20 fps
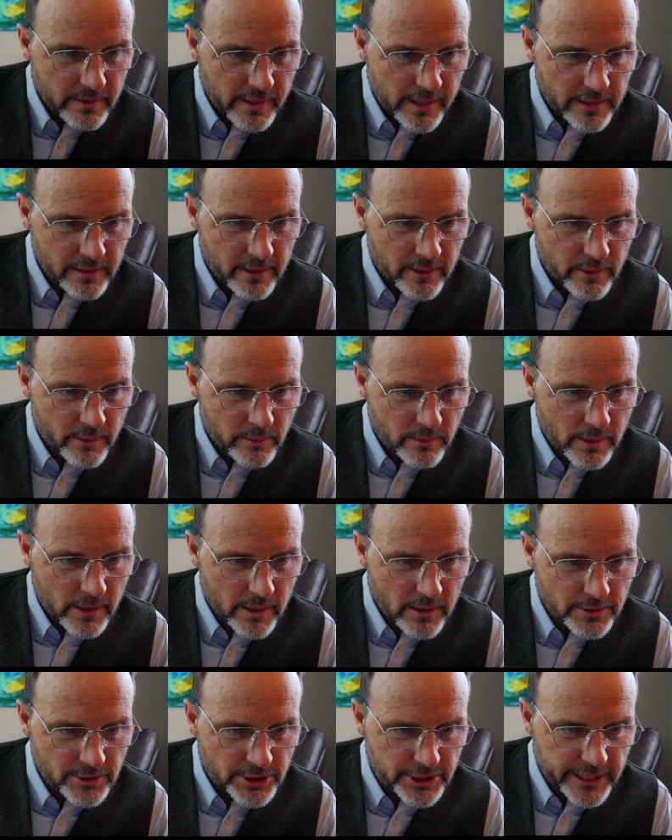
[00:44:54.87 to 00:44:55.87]
Hello,
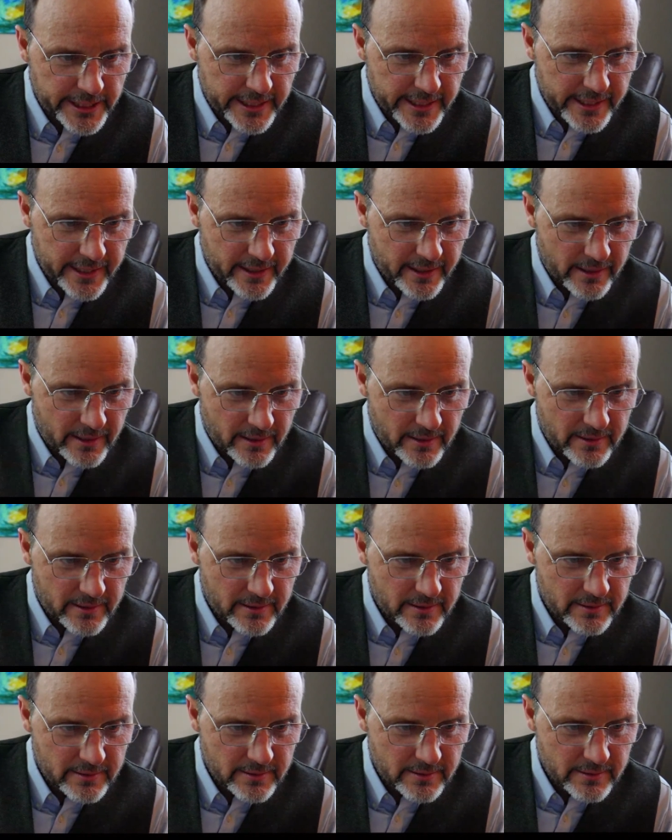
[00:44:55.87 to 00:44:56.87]
G Hill.
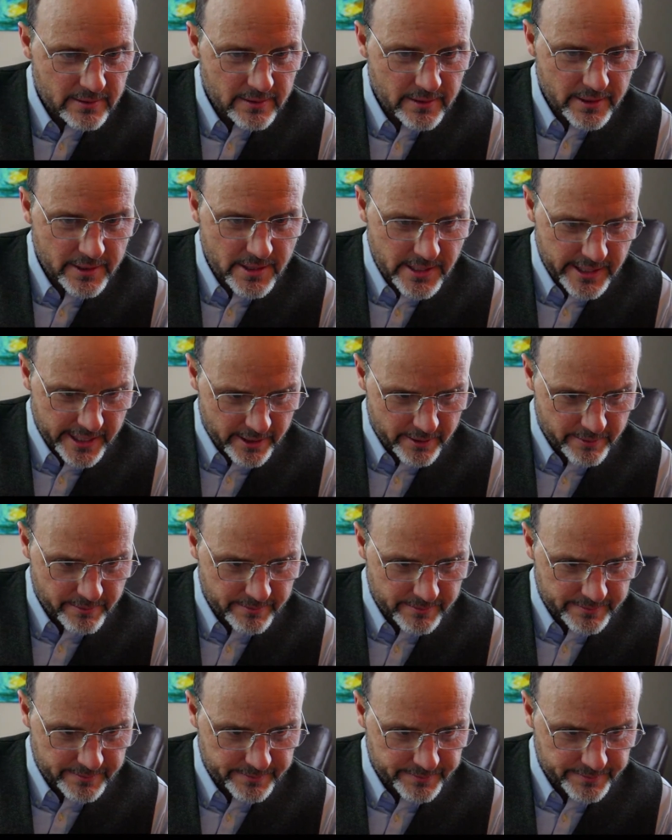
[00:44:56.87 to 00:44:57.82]
Good to see you.